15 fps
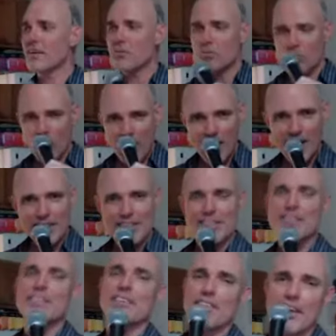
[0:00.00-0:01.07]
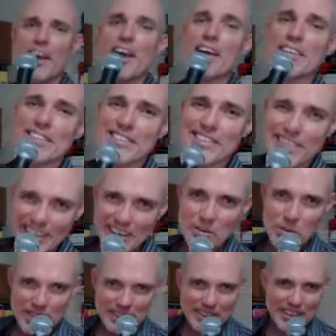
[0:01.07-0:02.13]
What? Yes,
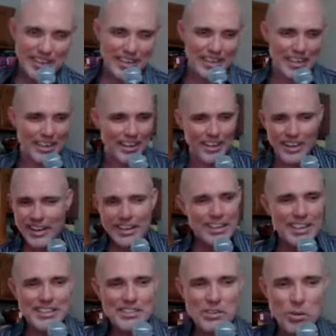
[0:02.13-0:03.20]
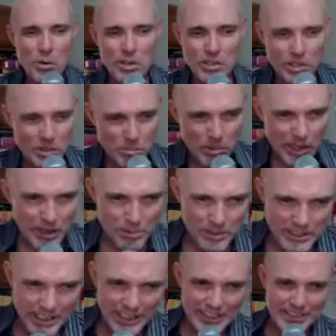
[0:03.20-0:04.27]
linguistically, it's gorgeous. Bring up the
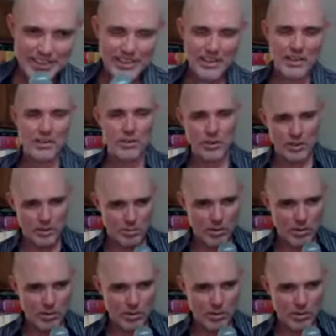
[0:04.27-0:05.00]
text again. Are you